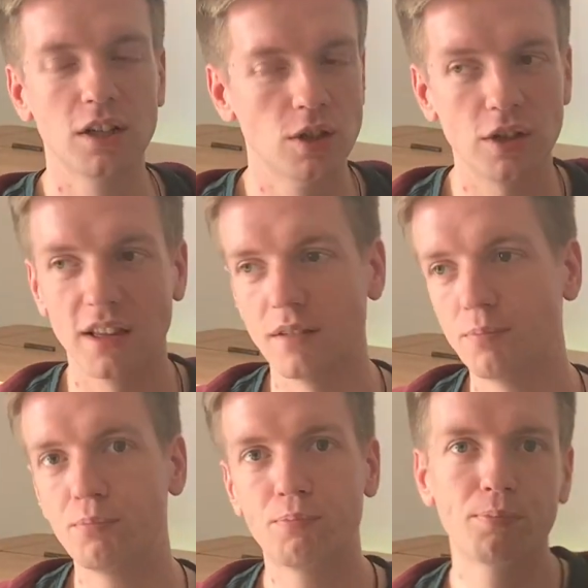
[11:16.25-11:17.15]
You get this
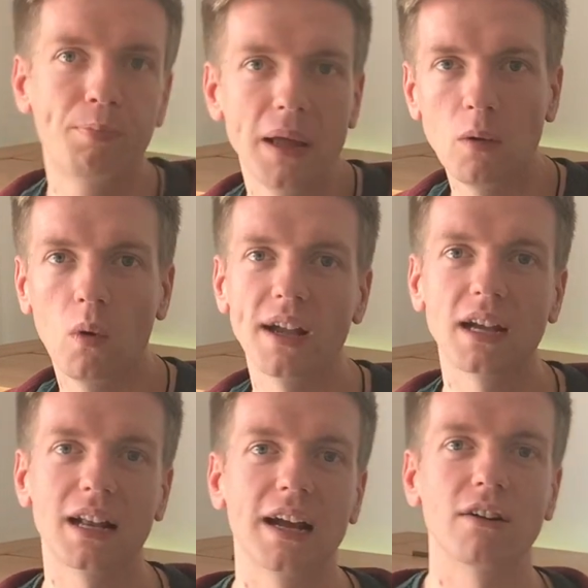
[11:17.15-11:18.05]
big white
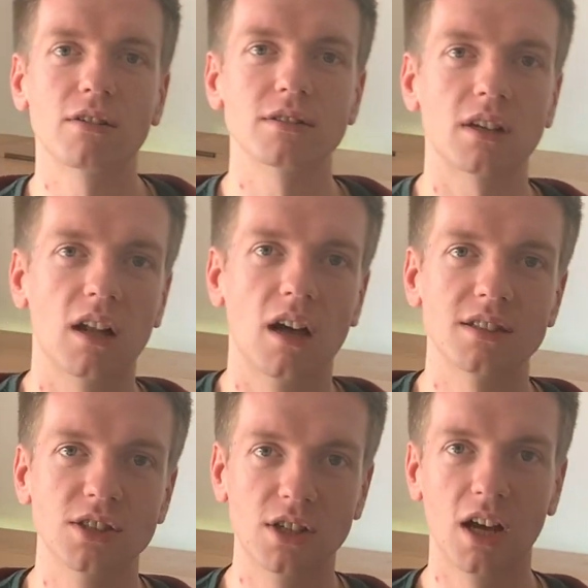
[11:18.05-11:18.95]
glare across the glass
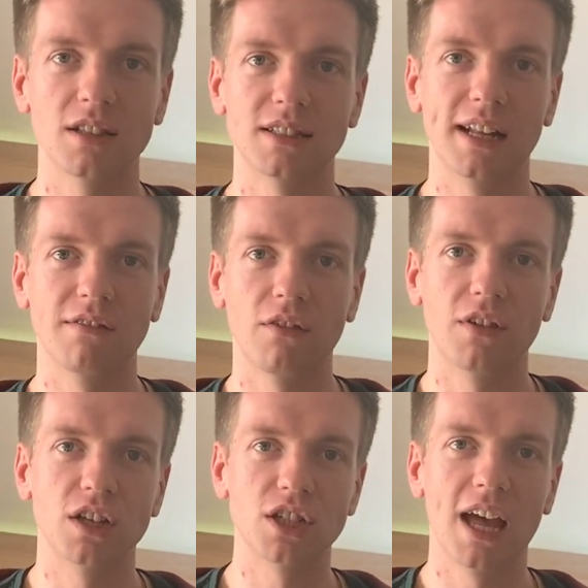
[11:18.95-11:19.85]
and you can't see any of your
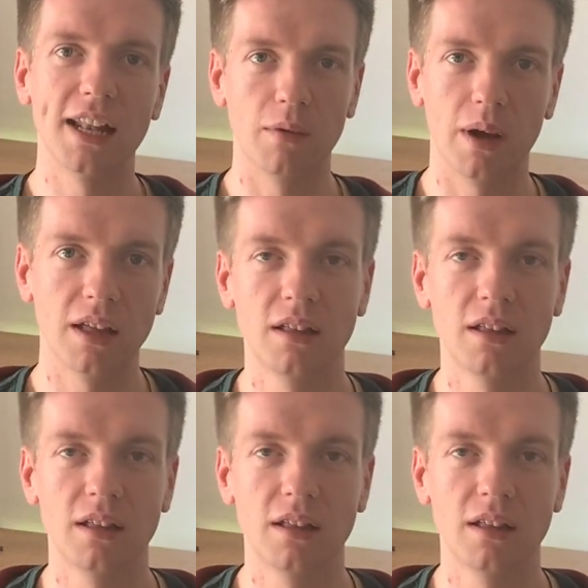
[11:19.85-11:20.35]
fish anyway.